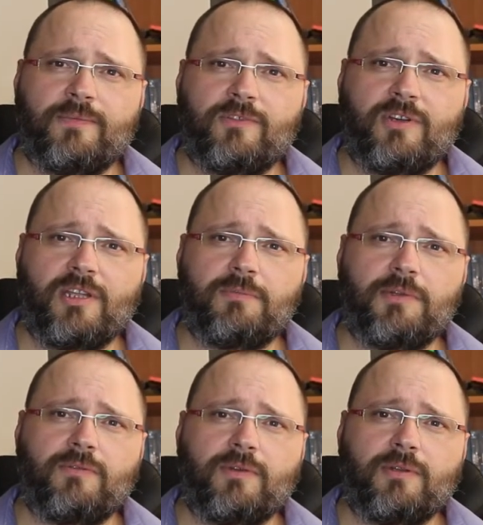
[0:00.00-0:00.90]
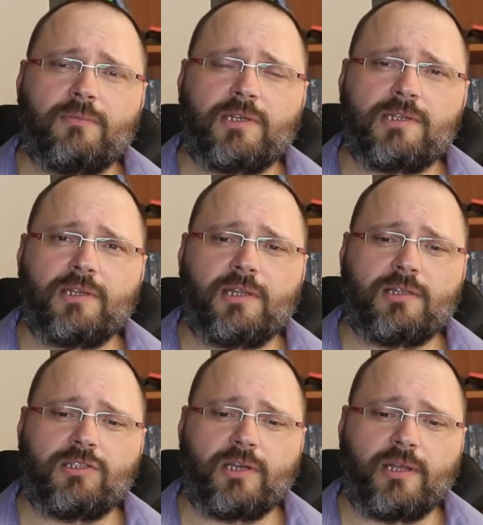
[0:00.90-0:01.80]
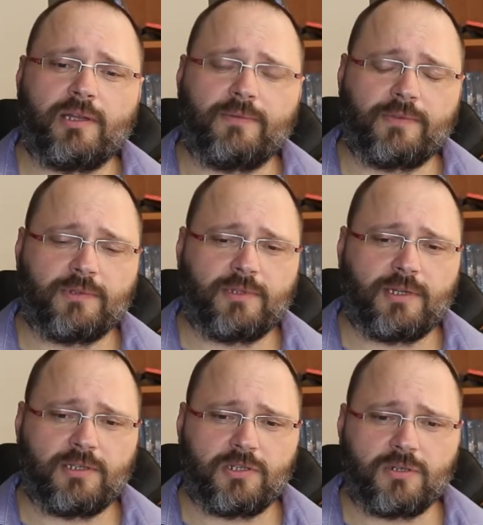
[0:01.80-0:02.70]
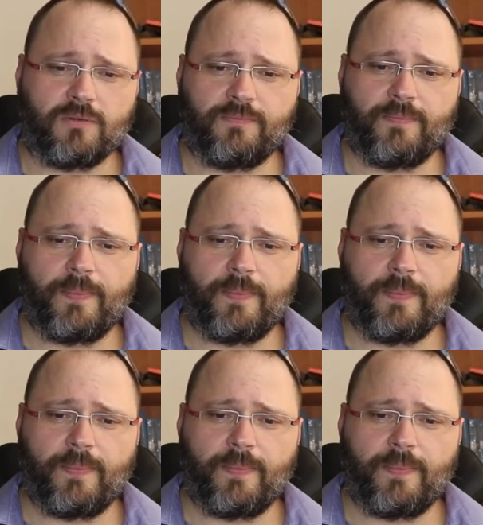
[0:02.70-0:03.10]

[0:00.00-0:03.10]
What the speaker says: trade between Brazil and China on that issue.